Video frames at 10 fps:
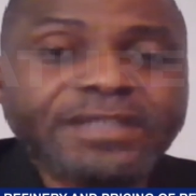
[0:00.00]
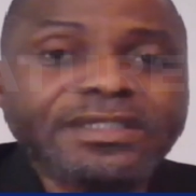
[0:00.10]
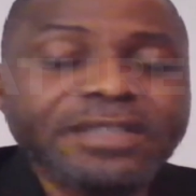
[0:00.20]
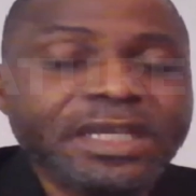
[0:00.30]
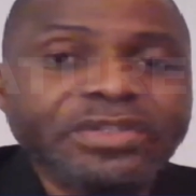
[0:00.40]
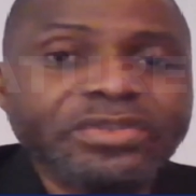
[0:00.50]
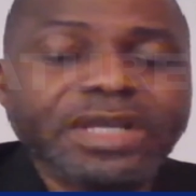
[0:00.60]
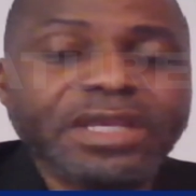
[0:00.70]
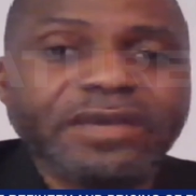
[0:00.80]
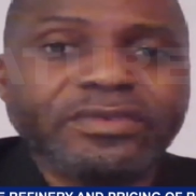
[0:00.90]
at
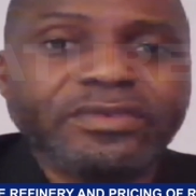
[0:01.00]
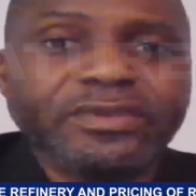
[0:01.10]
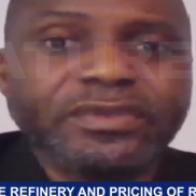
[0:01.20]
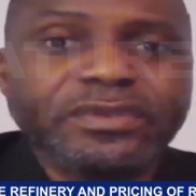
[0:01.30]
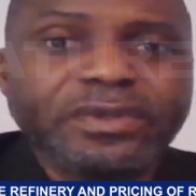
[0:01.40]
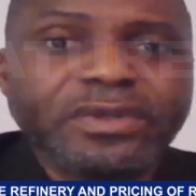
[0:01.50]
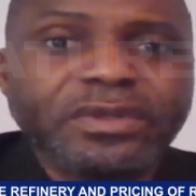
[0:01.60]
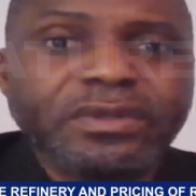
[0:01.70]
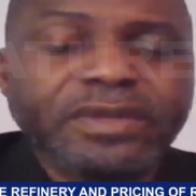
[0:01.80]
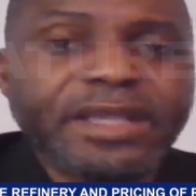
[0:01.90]
international levels.
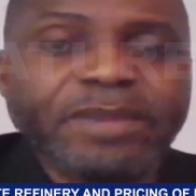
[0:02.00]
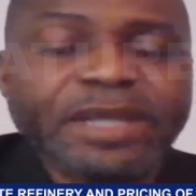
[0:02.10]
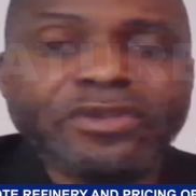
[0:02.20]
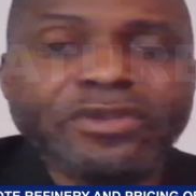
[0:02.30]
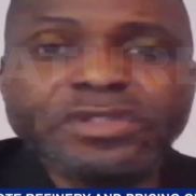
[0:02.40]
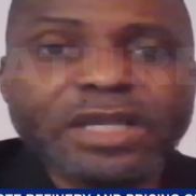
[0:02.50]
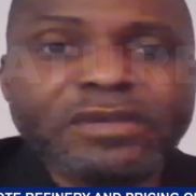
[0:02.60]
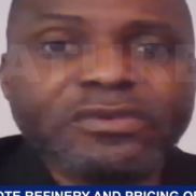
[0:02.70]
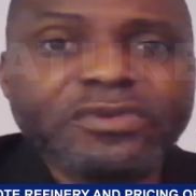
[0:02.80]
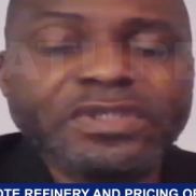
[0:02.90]
Like my
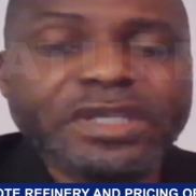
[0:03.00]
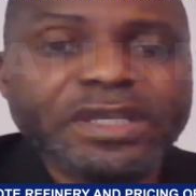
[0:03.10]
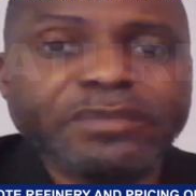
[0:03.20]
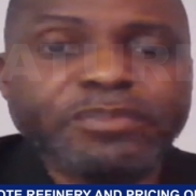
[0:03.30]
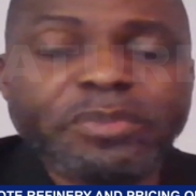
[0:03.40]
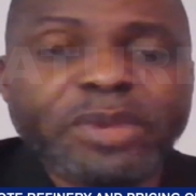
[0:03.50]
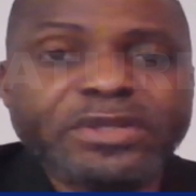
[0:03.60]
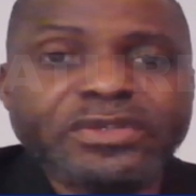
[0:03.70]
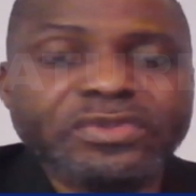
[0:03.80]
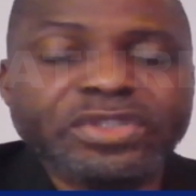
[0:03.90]
daughter, who is a
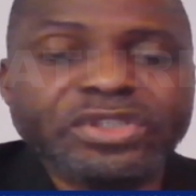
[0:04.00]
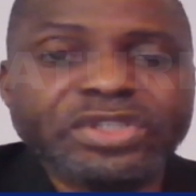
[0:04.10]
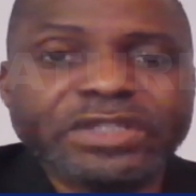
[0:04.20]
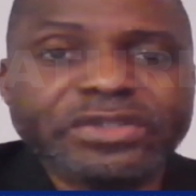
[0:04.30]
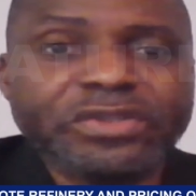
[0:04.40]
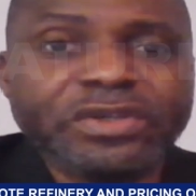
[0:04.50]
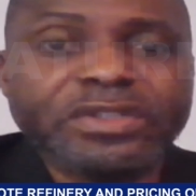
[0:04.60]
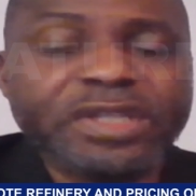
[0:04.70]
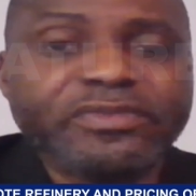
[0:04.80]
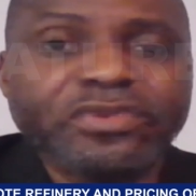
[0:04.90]
primary school teacher, she
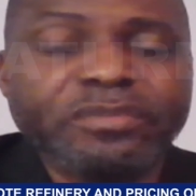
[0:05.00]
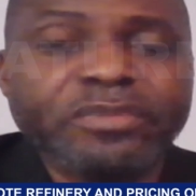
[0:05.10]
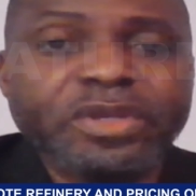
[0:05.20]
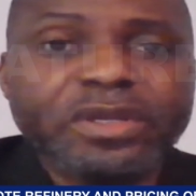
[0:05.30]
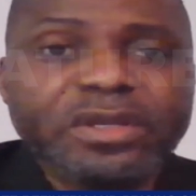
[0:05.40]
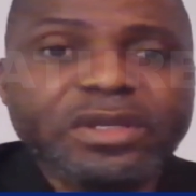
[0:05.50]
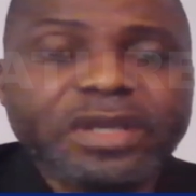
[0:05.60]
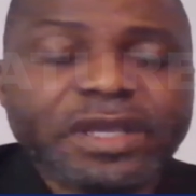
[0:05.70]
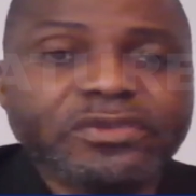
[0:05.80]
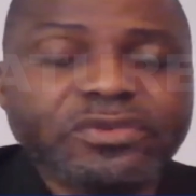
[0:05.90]
just left home
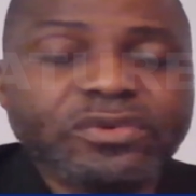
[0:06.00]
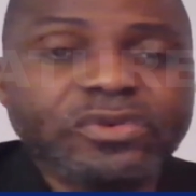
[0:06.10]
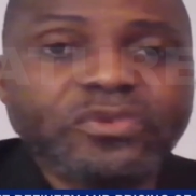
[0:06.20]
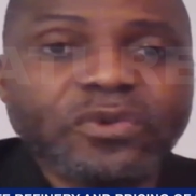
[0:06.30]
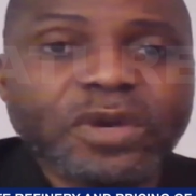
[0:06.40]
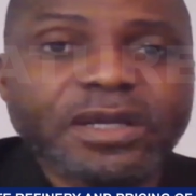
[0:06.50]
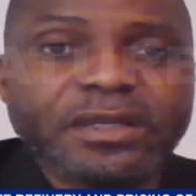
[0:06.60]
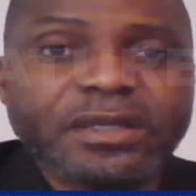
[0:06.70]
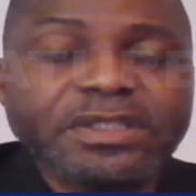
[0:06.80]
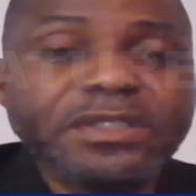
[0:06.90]
to go to
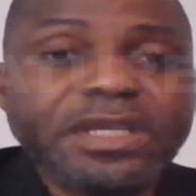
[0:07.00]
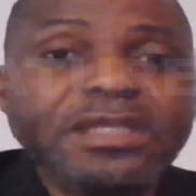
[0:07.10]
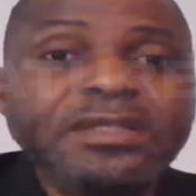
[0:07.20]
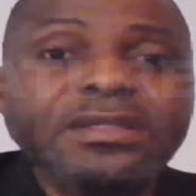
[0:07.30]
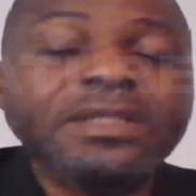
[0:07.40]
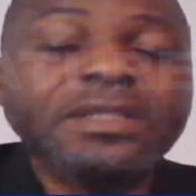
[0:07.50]
work. She's earning